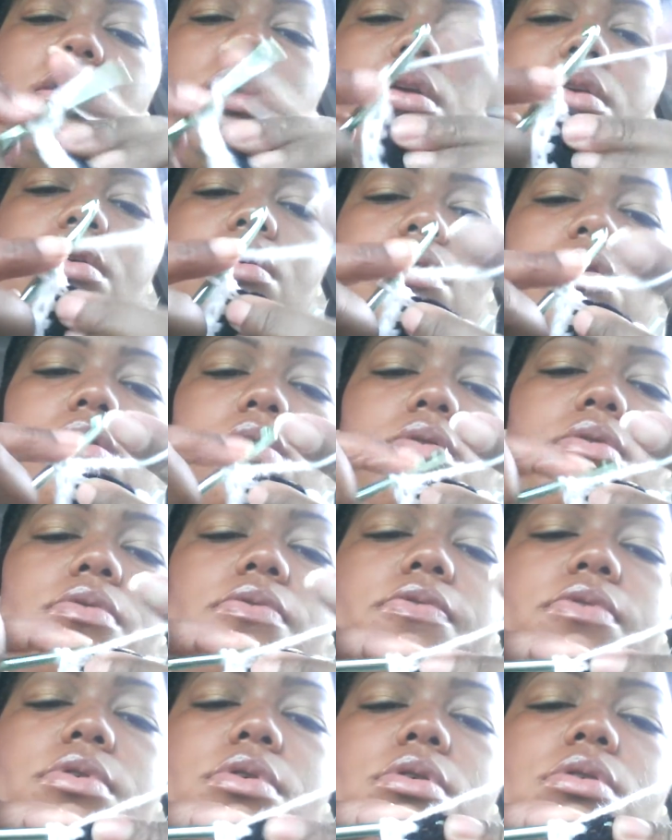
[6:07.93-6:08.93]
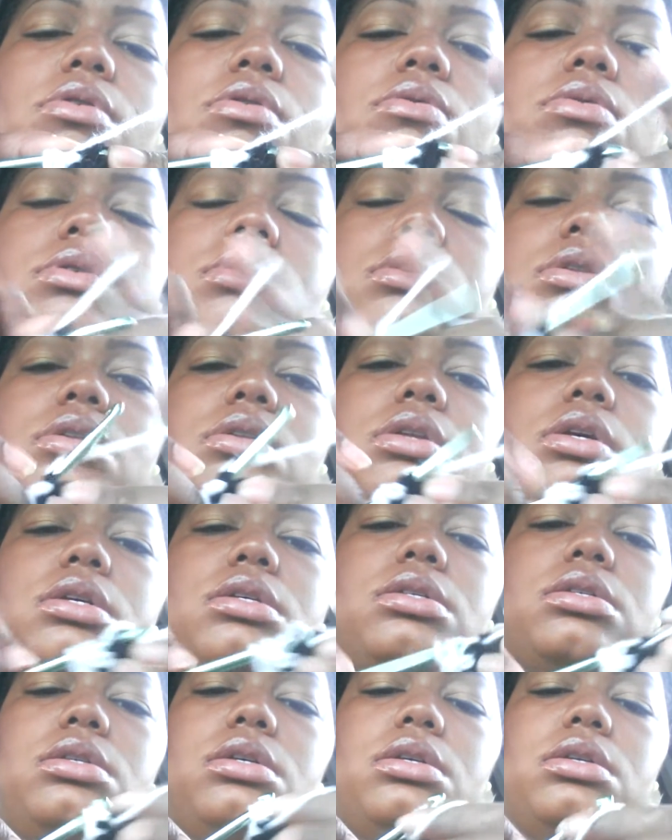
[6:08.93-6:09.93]
Yarn over, go into the
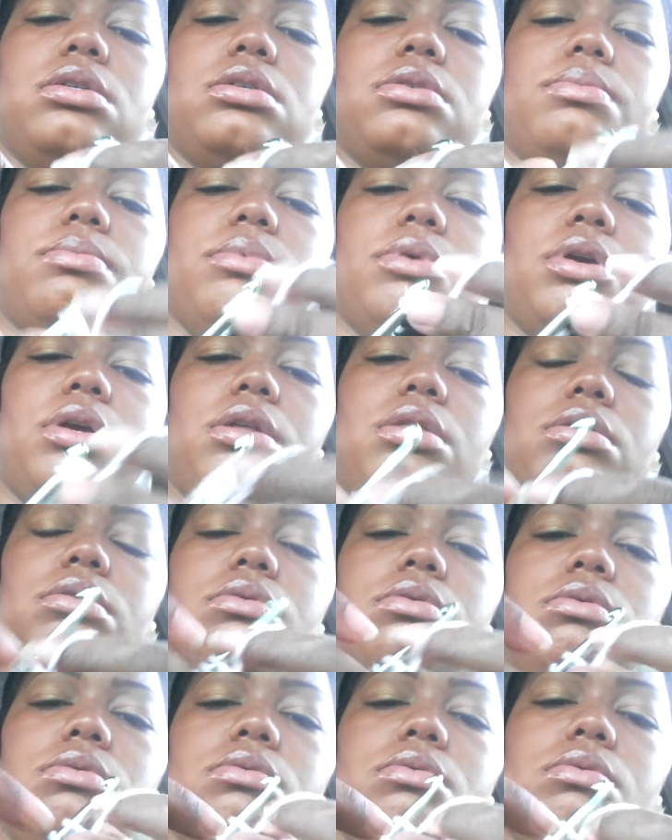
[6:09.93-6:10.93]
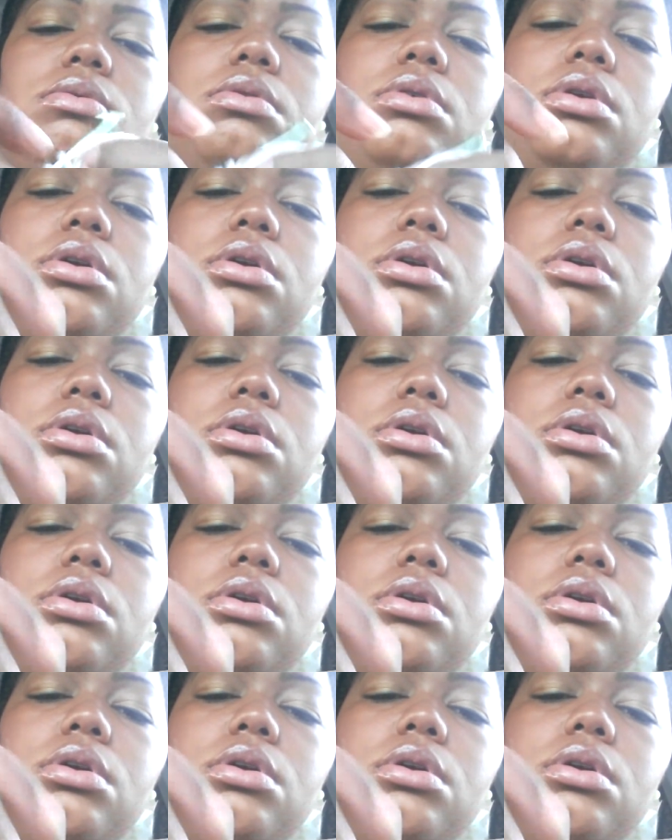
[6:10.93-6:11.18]
next stitch, bring it through.